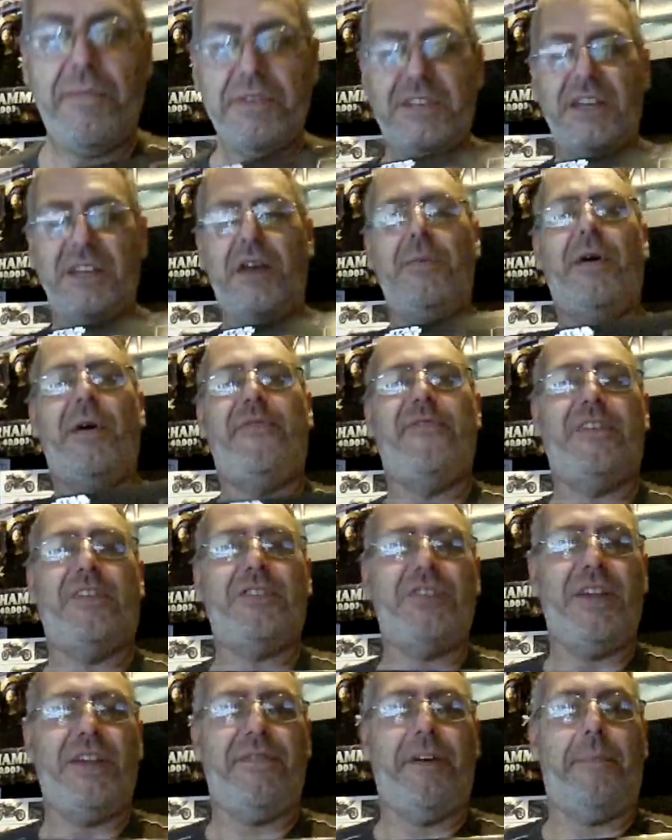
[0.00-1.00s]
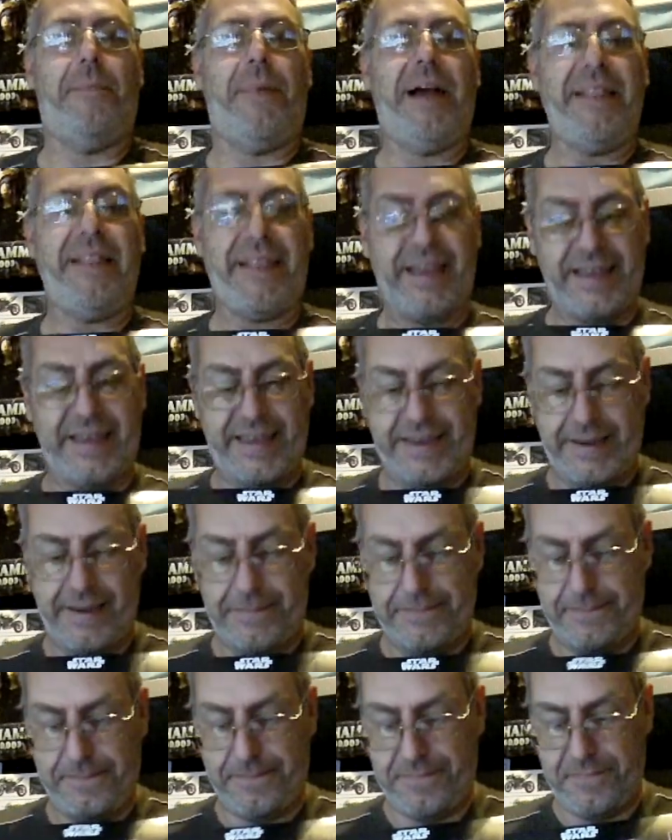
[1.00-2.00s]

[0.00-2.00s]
myself my first ever Bandai kit.